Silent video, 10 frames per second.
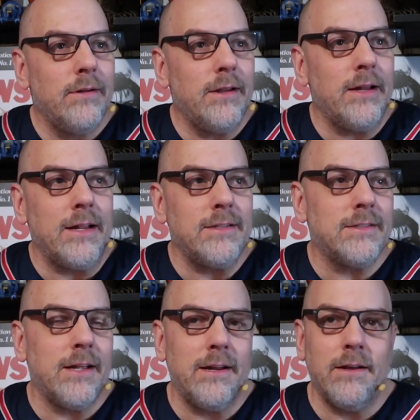And I just
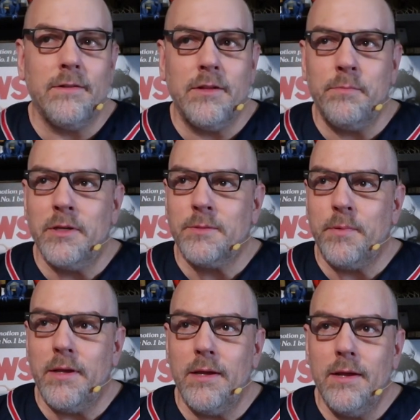thought, oh, there must
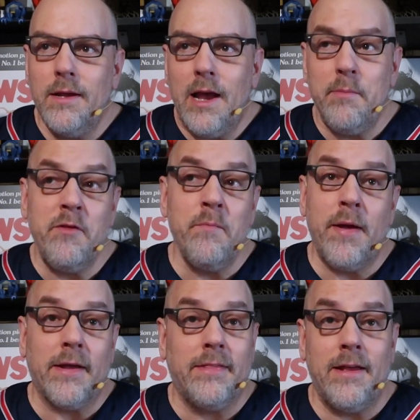be. I mean, even
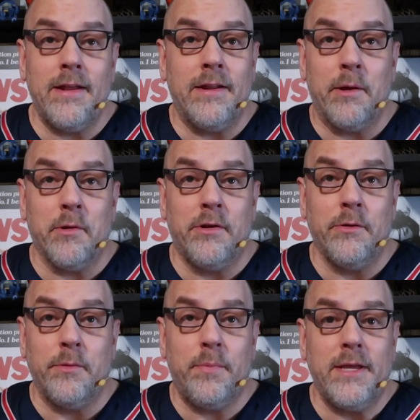back then, they were
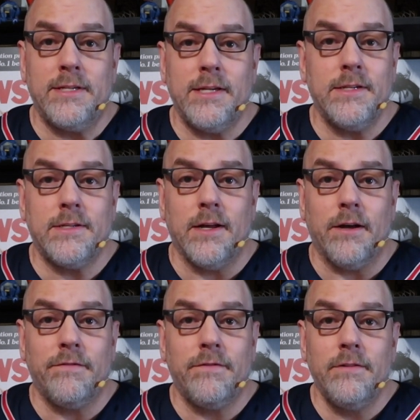doing PC stuff.